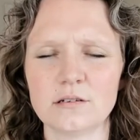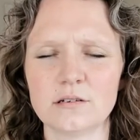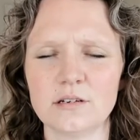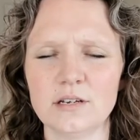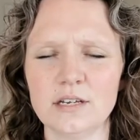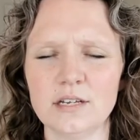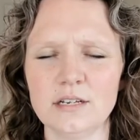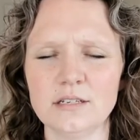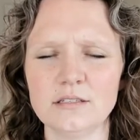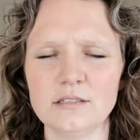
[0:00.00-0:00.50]

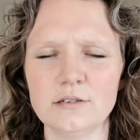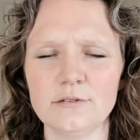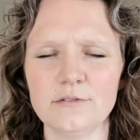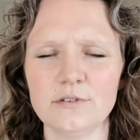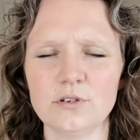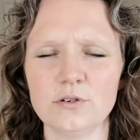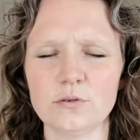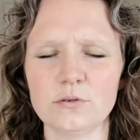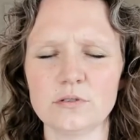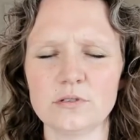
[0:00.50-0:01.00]
He doesn't
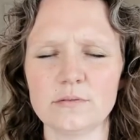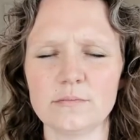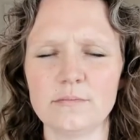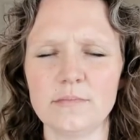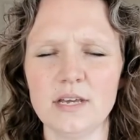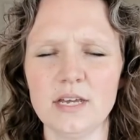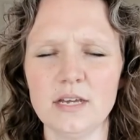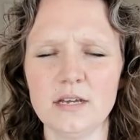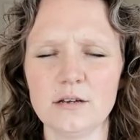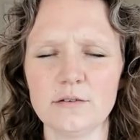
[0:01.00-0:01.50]
even know what to
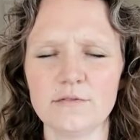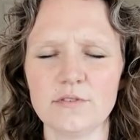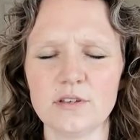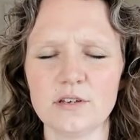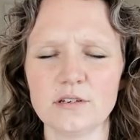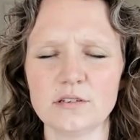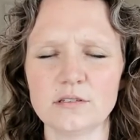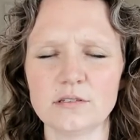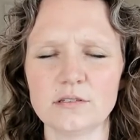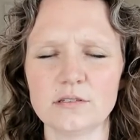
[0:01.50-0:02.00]
make of
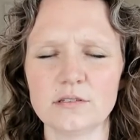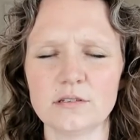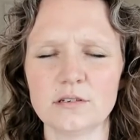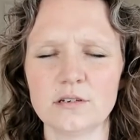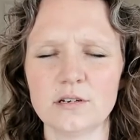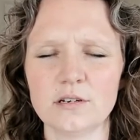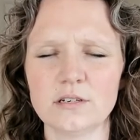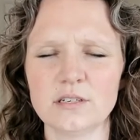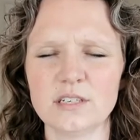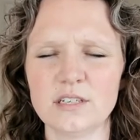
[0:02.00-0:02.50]
this.
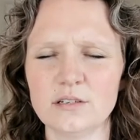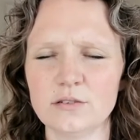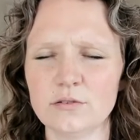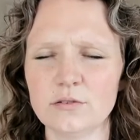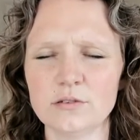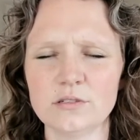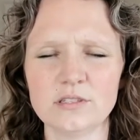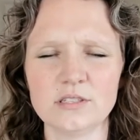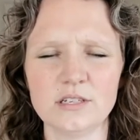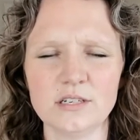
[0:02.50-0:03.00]
He
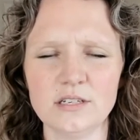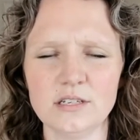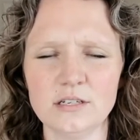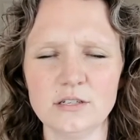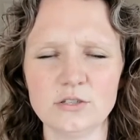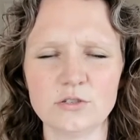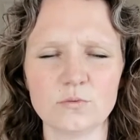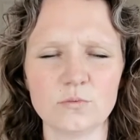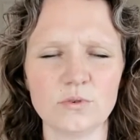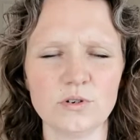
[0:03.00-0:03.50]
looks at
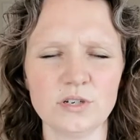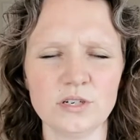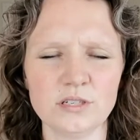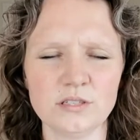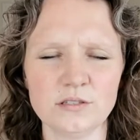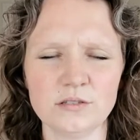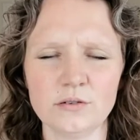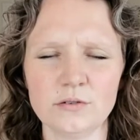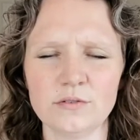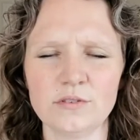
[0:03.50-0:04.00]
each one
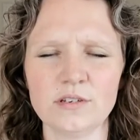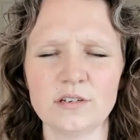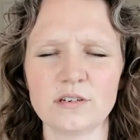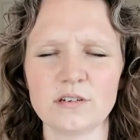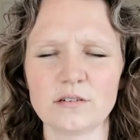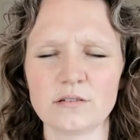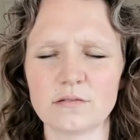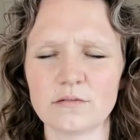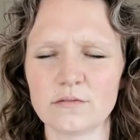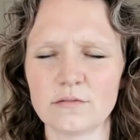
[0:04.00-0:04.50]
as though
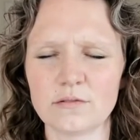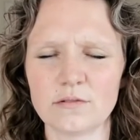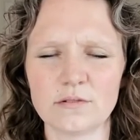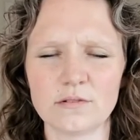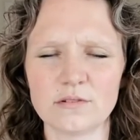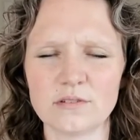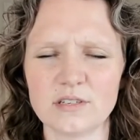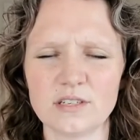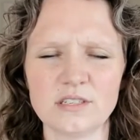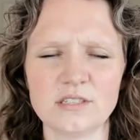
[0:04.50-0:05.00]

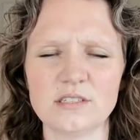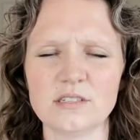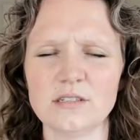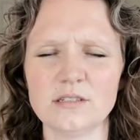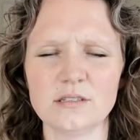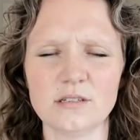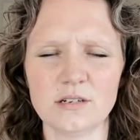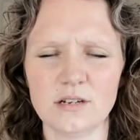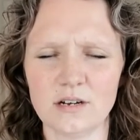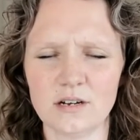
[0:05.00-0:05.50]
this
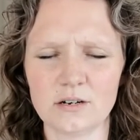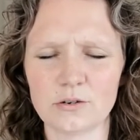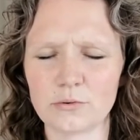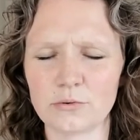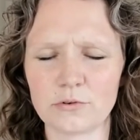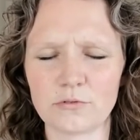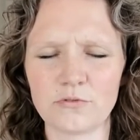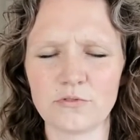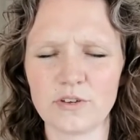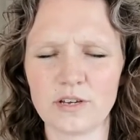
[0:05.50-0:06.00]
is an
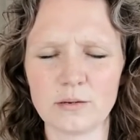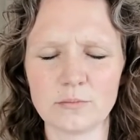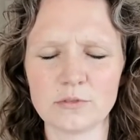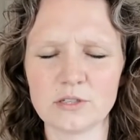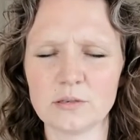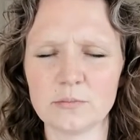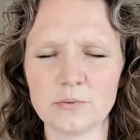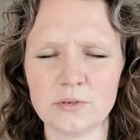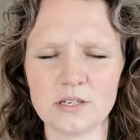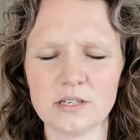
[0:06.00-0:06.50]
awkward
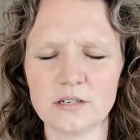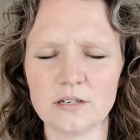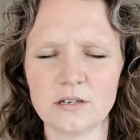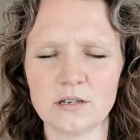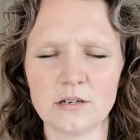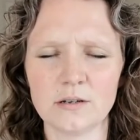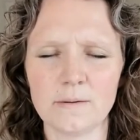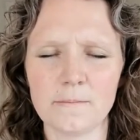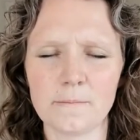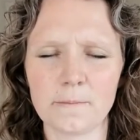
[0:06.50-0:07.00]
family, but
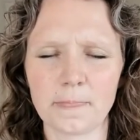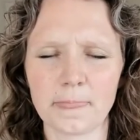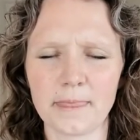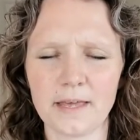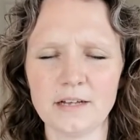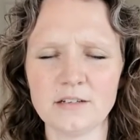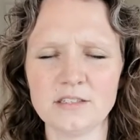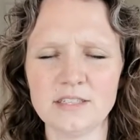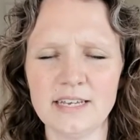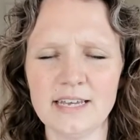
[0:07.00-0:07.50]

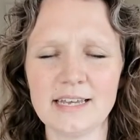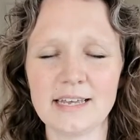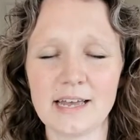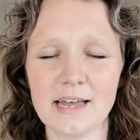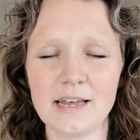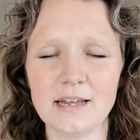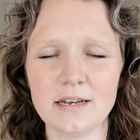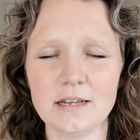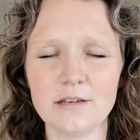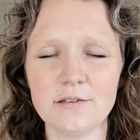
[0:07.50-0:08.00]
I'll take
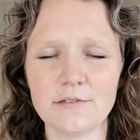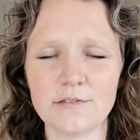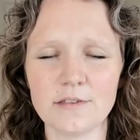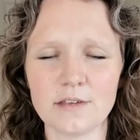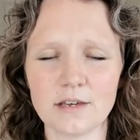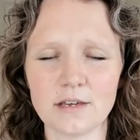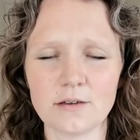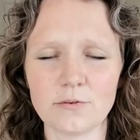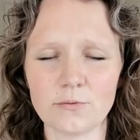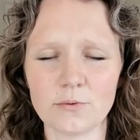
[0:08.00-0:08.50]

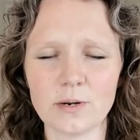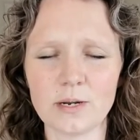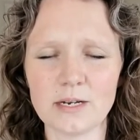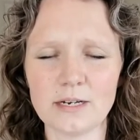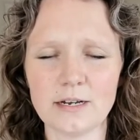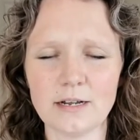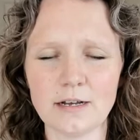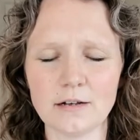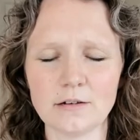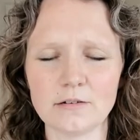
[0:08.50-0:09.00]
anything right
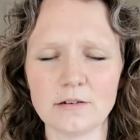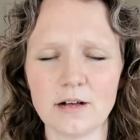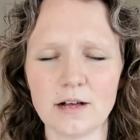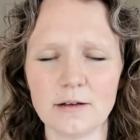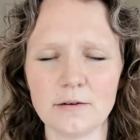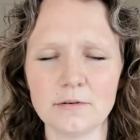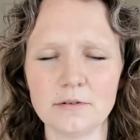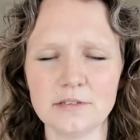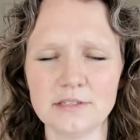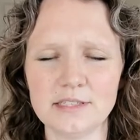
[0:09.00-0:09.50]
now.
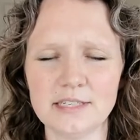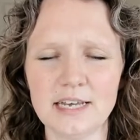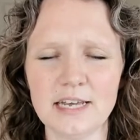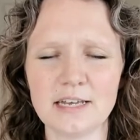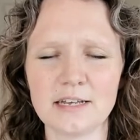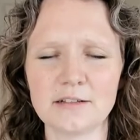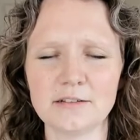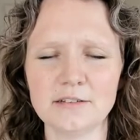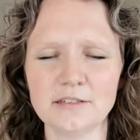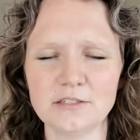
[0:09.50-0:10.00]
I will
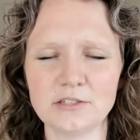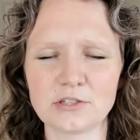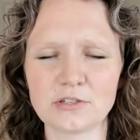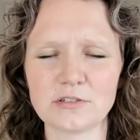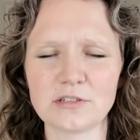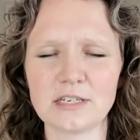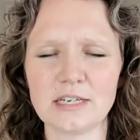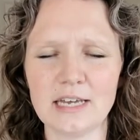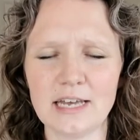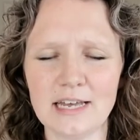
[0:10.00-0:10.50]
take
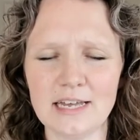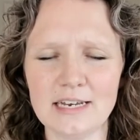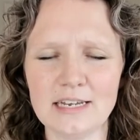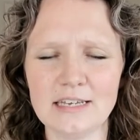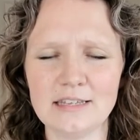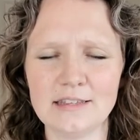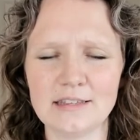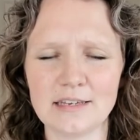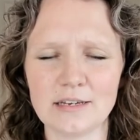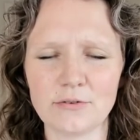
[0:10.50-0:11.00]
literally
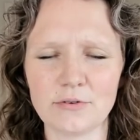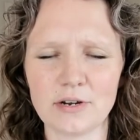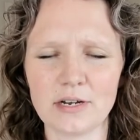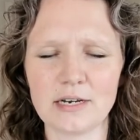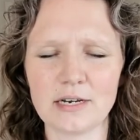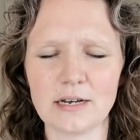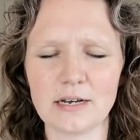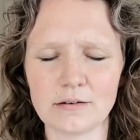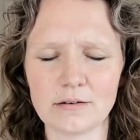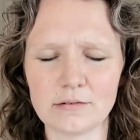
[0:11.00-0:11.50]
anything right
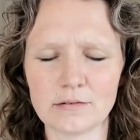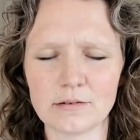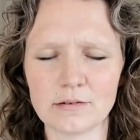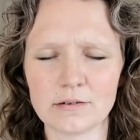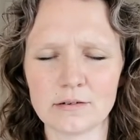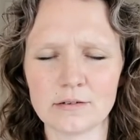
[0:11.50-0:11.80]
now.